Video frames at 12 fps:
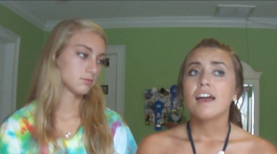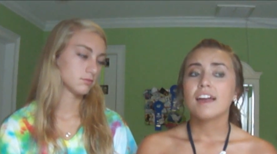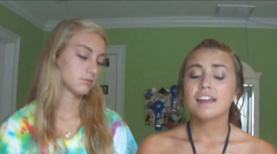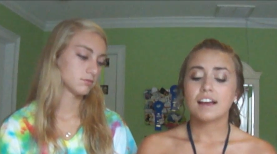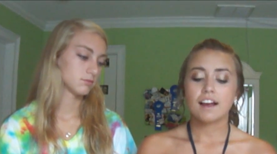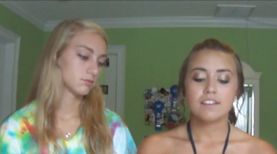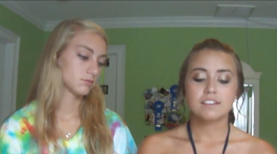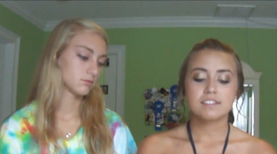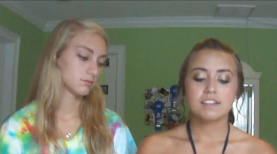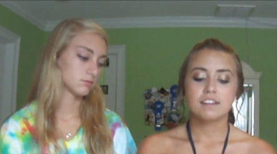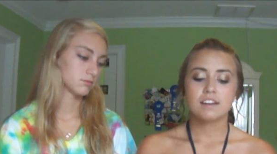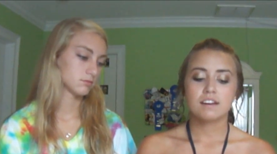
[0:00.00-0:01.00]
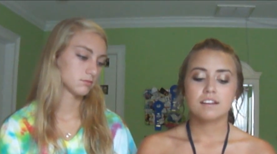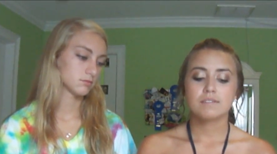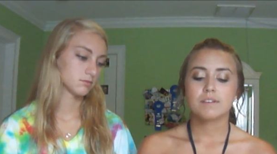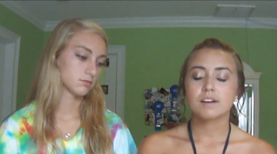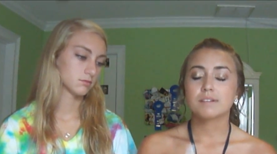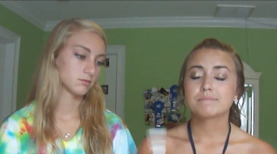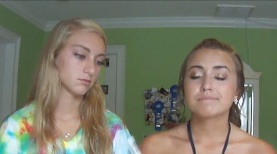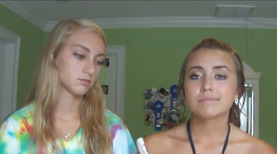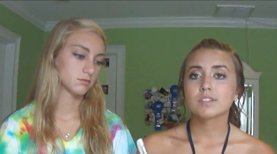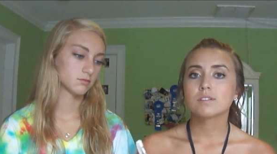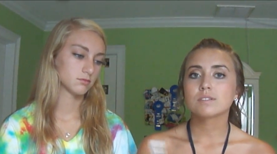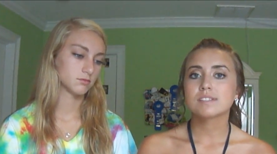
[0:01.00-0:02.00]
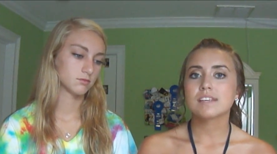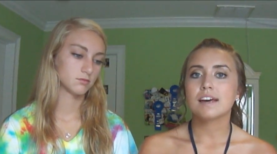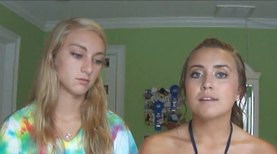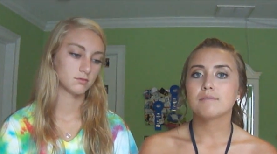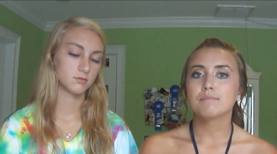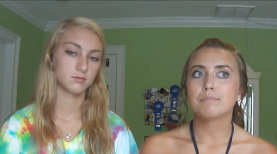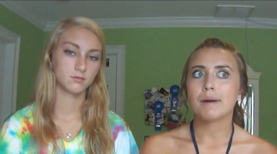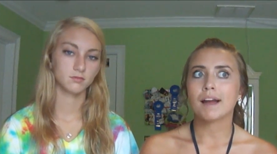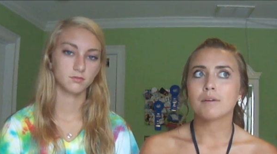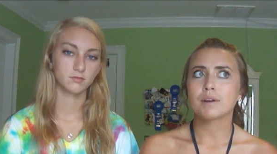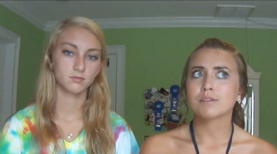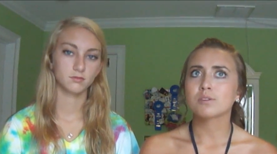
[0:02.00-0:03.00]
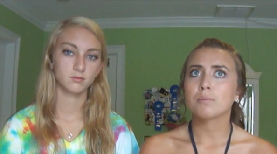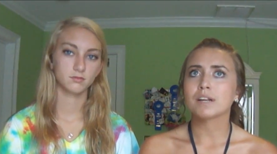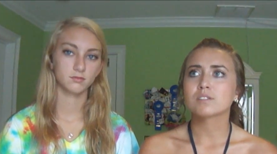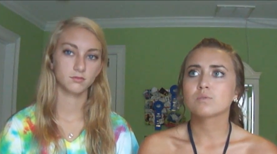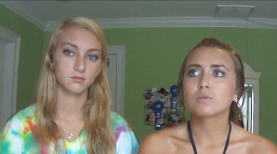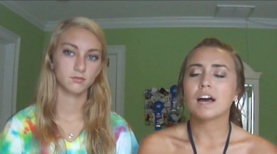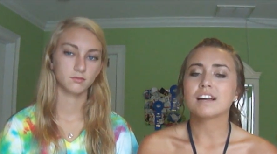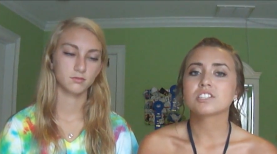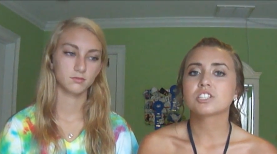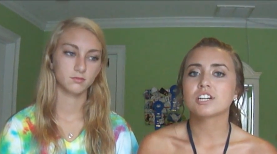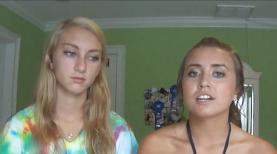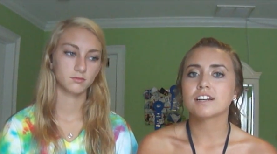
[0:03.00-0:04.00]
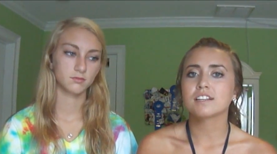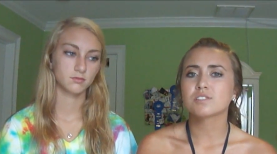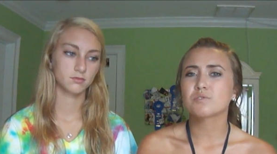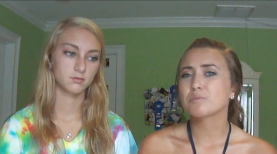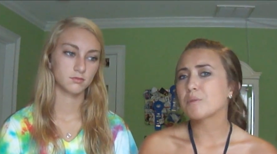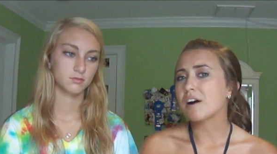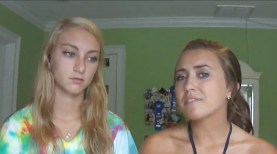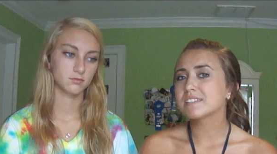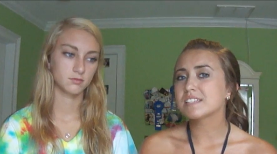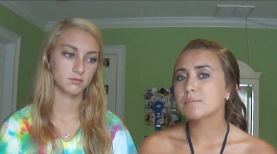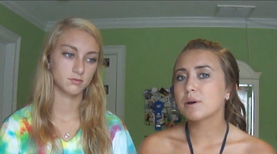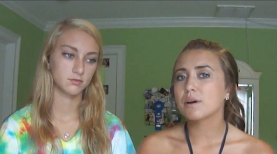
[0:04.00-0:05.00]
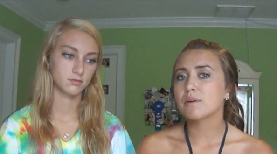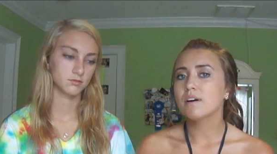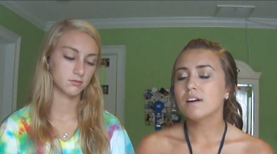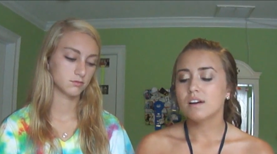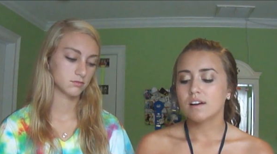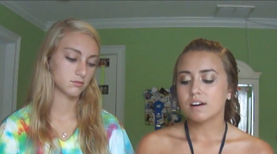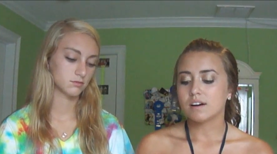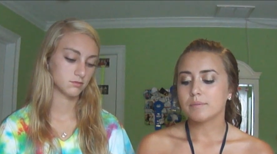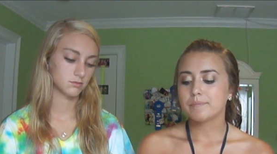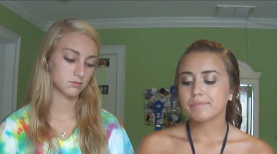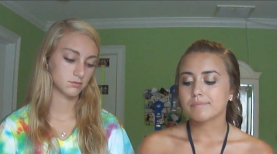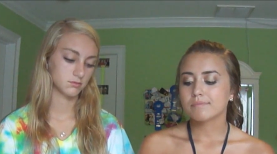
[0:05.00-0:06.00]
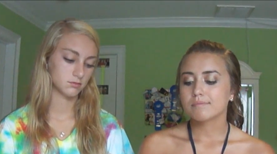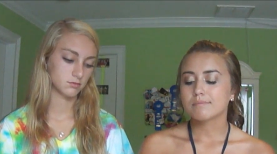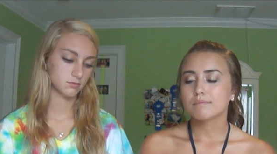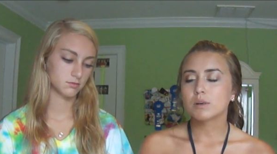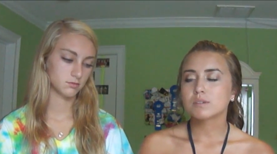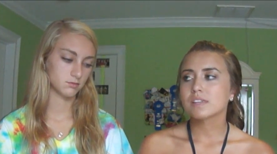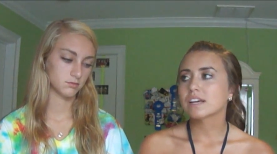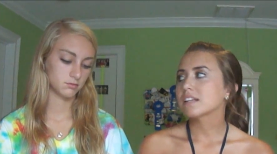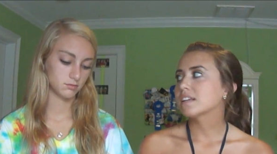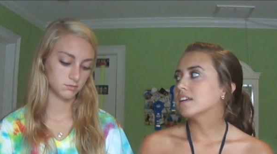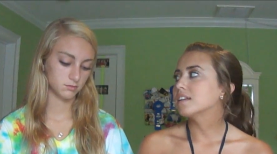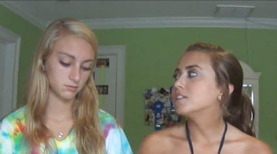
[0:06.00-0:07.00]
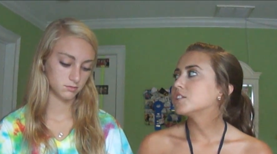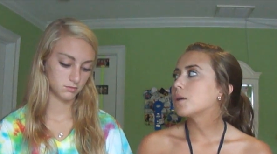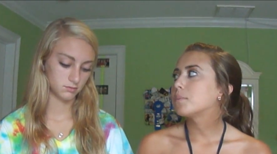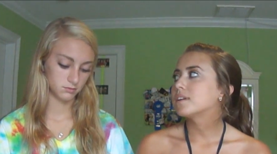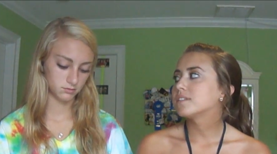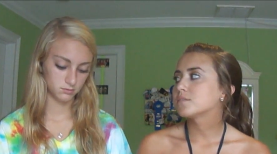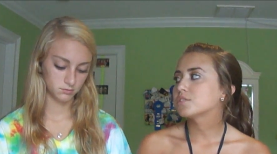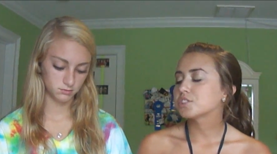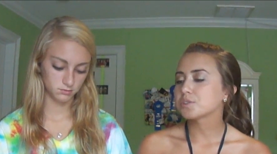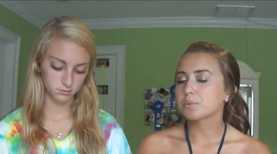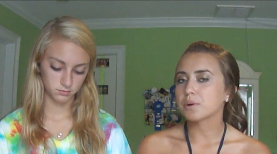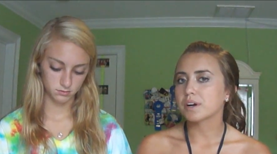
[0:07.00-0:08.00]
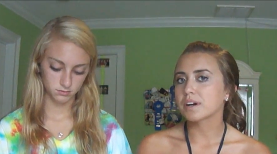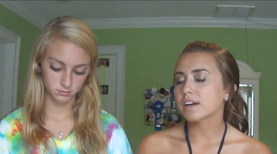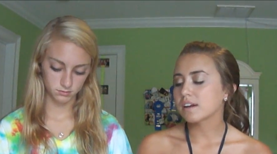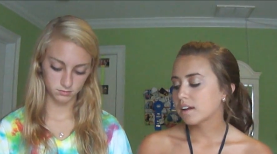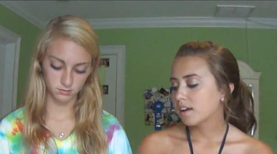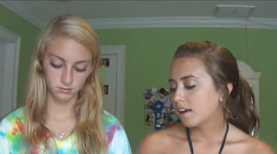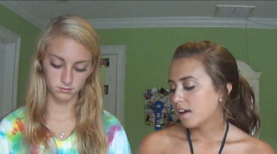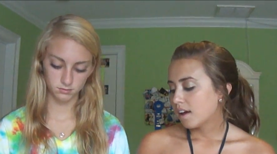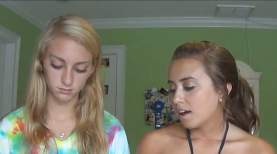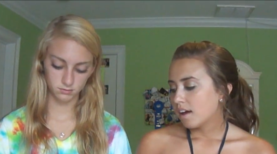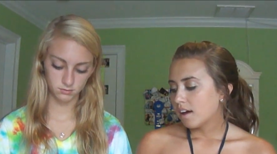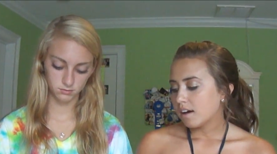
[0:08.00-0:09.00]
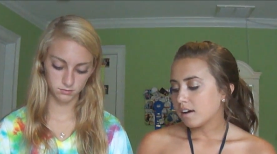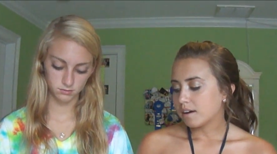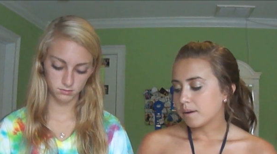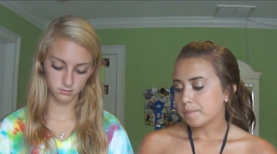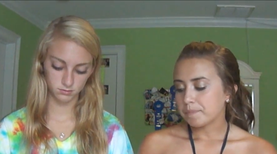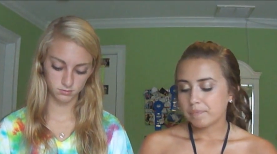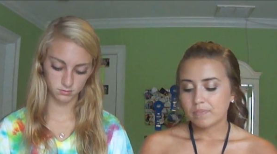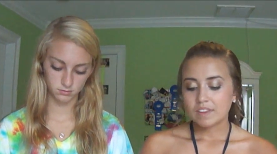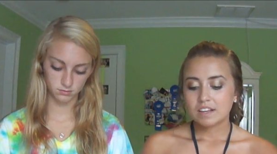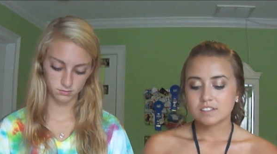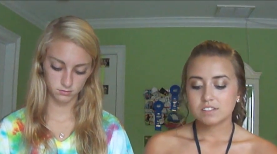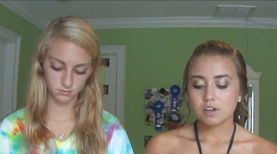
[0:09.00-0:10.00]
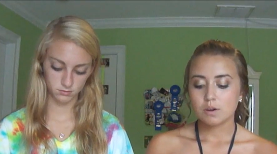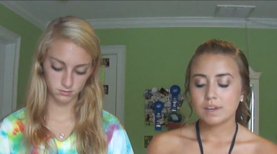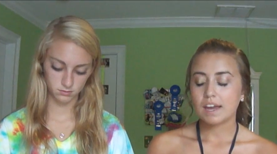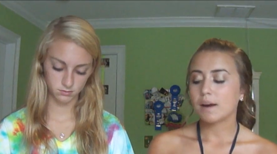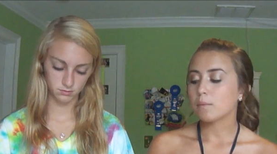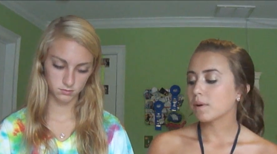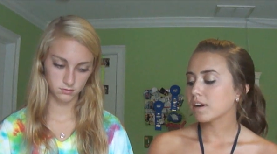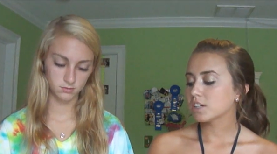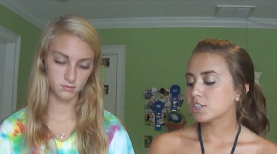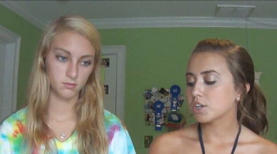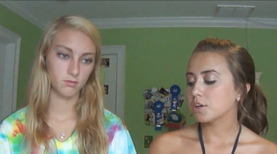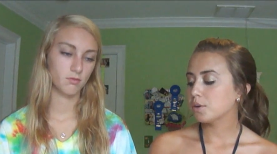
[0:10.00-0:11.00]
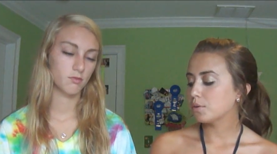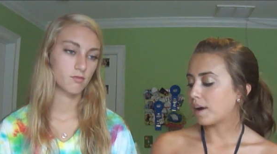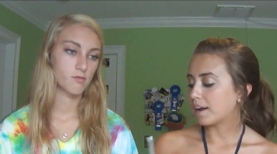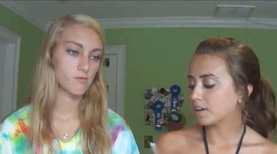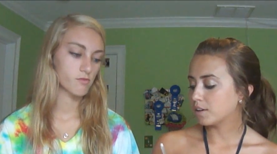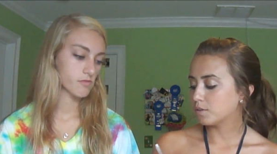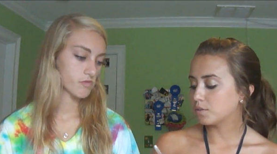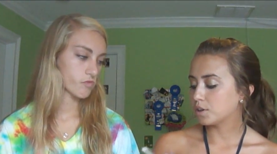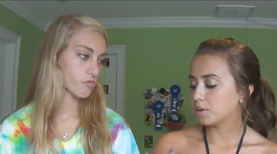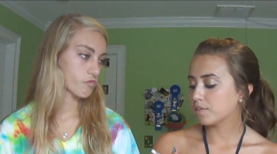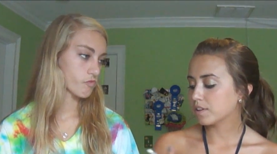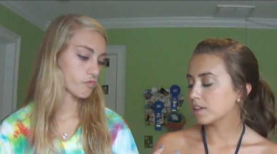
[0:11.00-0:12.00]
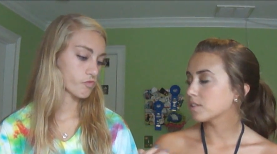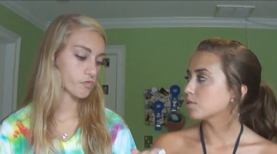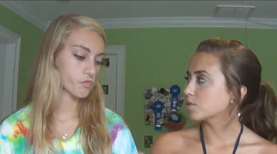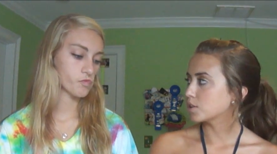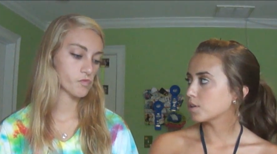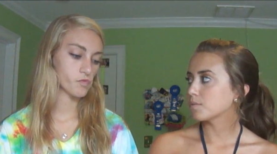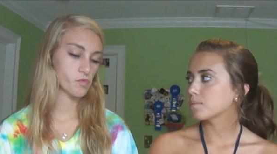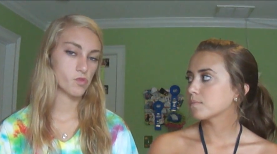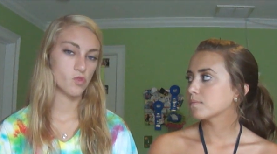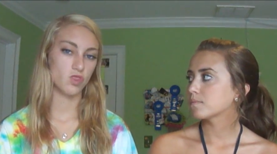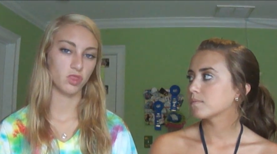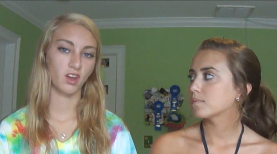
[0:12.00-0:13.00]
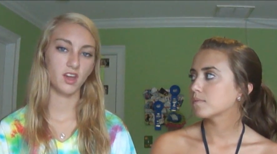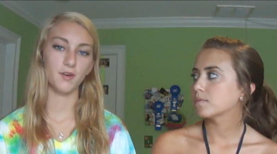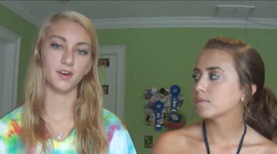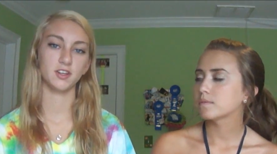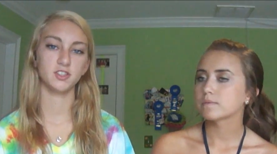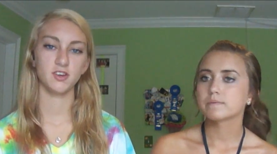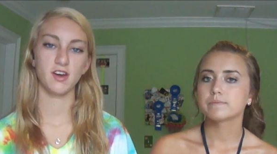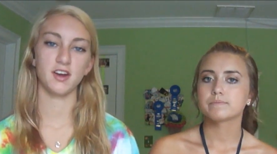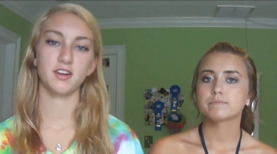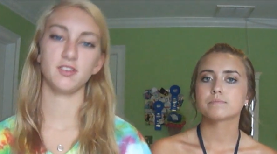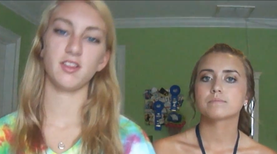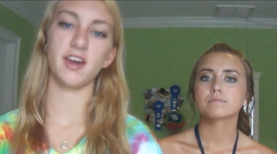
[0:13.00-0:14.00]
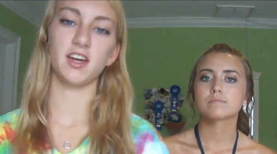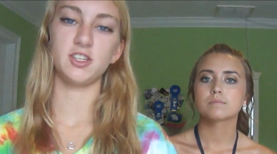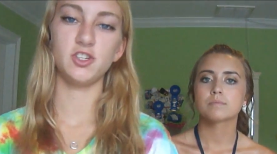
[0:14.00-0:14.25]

Speaker 1: and I got this in a um, little set back when I was going back to school last year and these are from Office Depot. Um, most likely any gel pens should work. Mm hmm so yeah, we're going to show you how to do two different things. You want to show them? Yeah,
Speaker 2: we're going to show you how to do like a